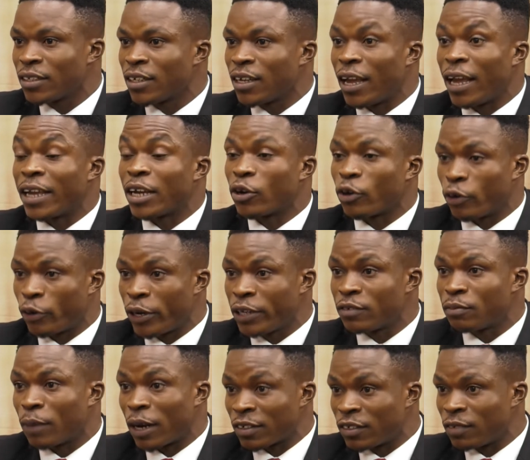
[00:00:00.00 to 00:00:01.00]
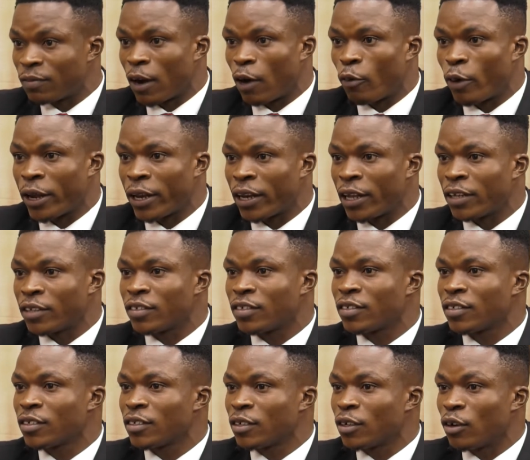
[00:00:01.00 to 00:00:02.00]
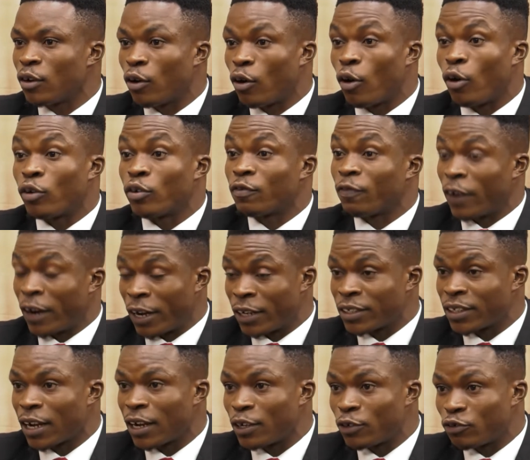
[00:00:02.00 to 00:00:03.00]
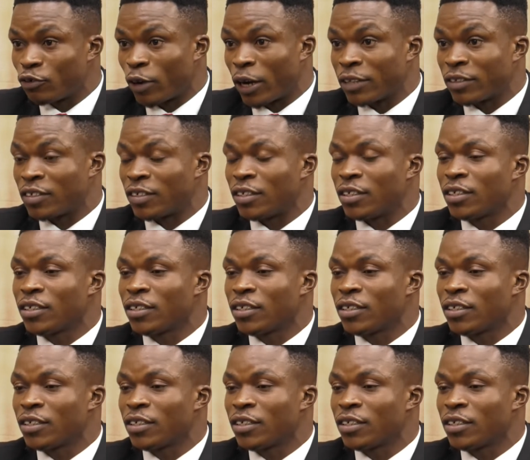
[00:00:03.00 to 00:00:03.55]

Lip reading: and create massive awareness on financial literacy.